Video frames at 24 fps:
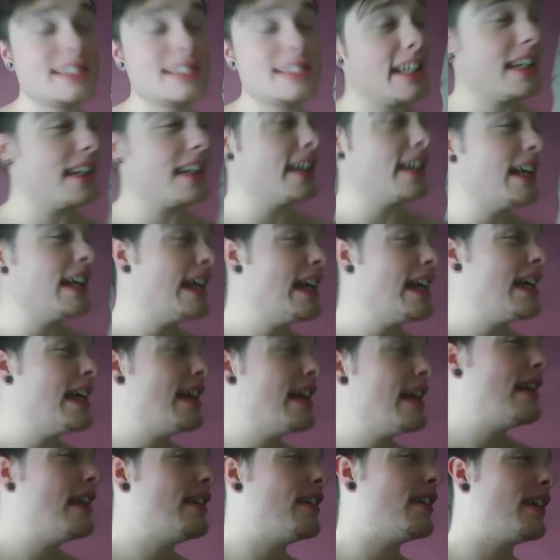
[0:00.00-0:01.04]
Like,
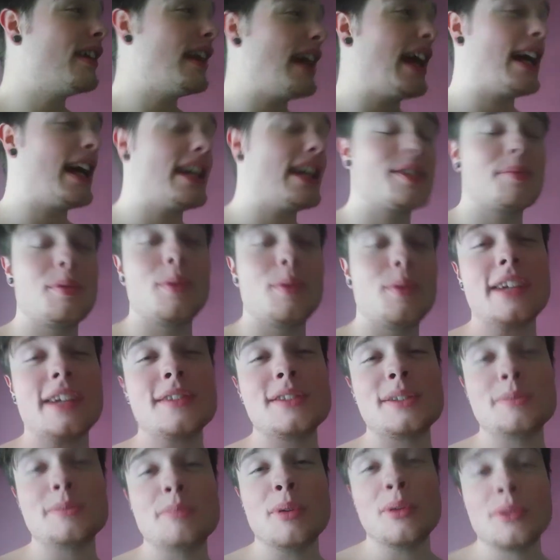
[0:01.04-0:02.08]
they're going to ask me when I
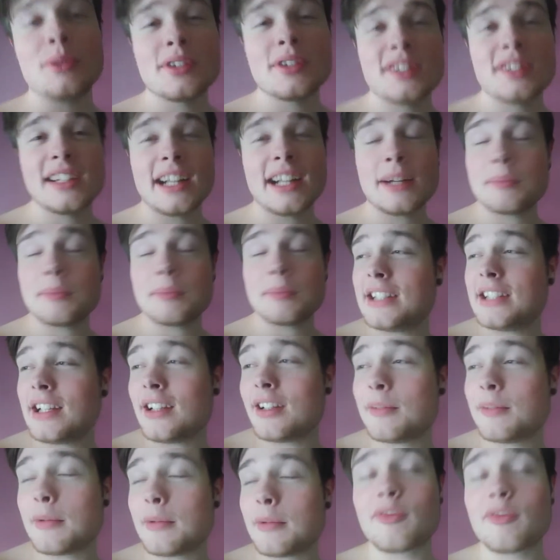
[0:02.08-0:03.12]
was born. I'm going to tell
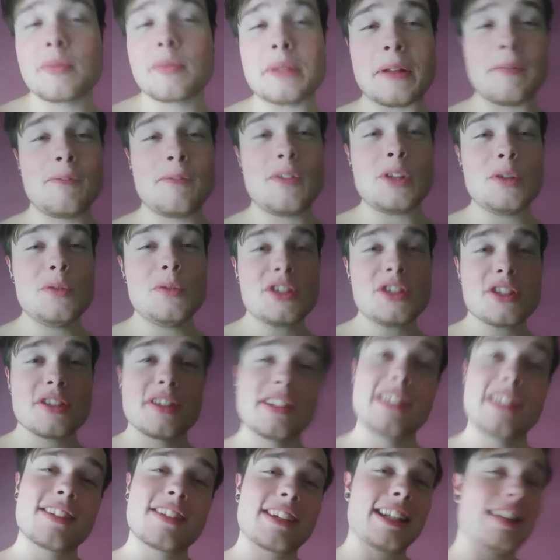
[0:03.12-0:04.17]
them I'm from the future.
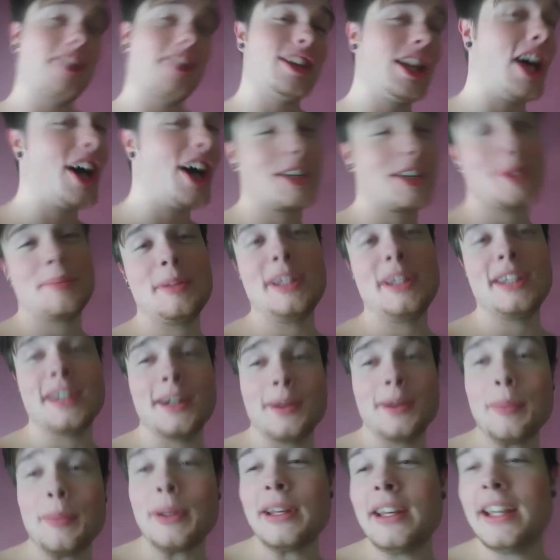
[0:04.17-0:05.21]
And they're going to lock me up.